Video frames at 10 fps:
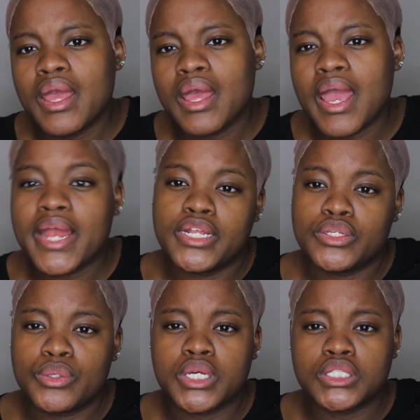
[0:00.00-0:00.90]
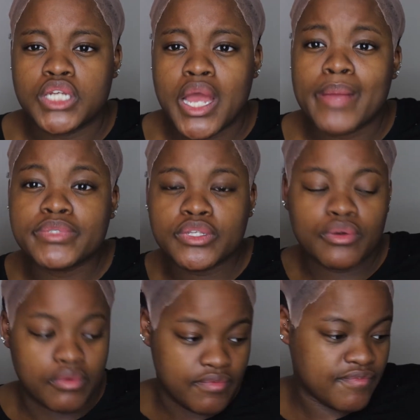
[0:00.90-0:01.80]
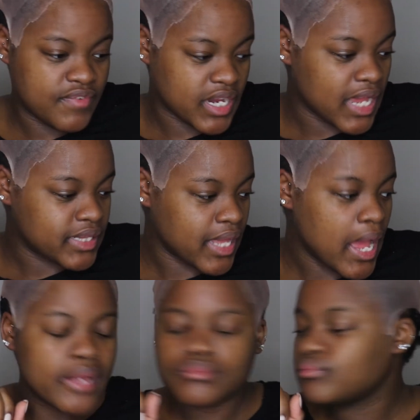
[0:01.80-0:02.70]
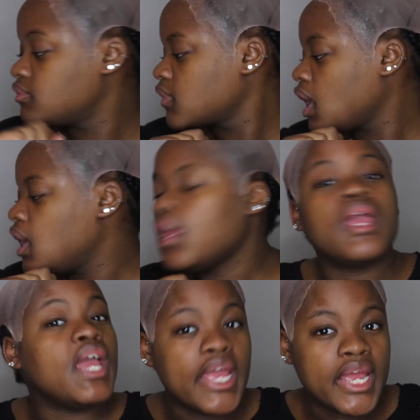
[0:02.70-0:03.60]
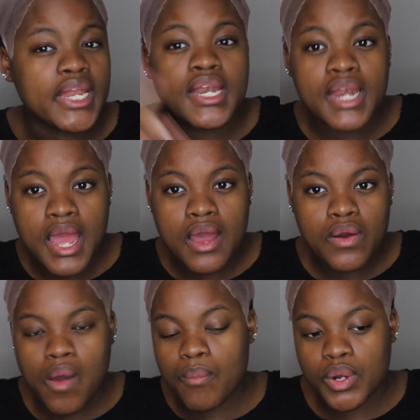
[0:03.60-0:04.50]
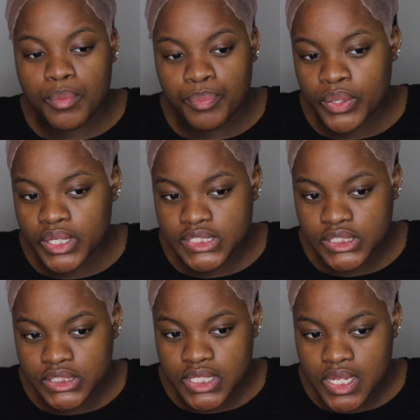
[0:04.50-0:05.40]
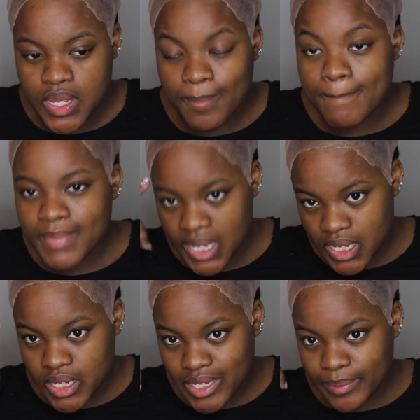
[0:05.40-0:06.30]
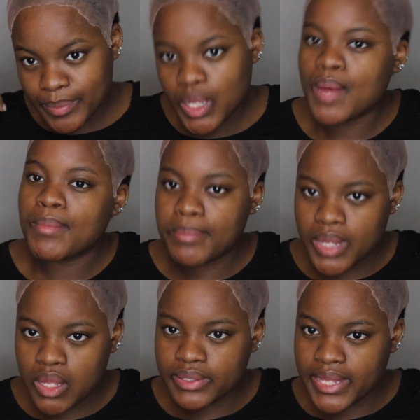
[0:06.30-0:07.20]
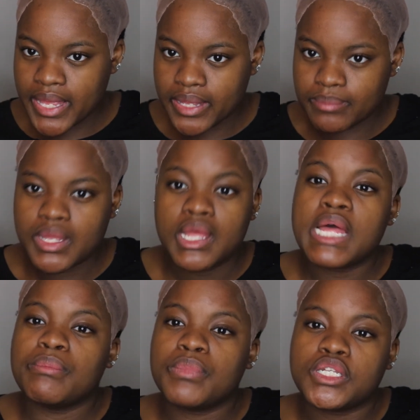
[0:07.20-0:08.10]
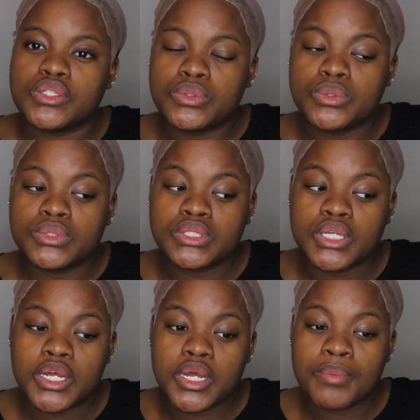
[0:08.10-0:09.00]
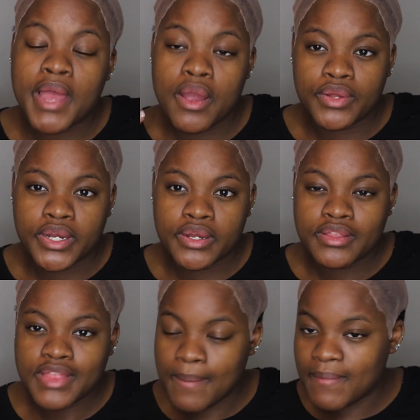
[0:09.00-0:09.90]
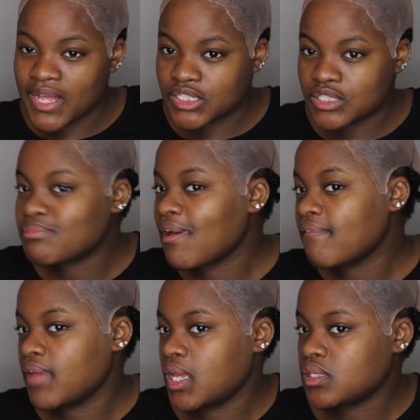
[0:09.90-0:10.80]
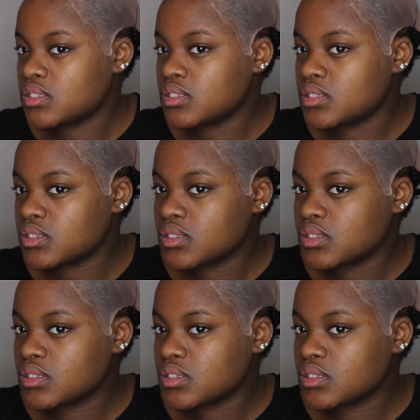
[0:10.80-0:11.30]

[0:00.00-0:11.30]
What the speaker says: I didn't do a good job, so forget that. And now I'm gonna put some makeup on my ball cap. I'm gonna use a powder that matches my face.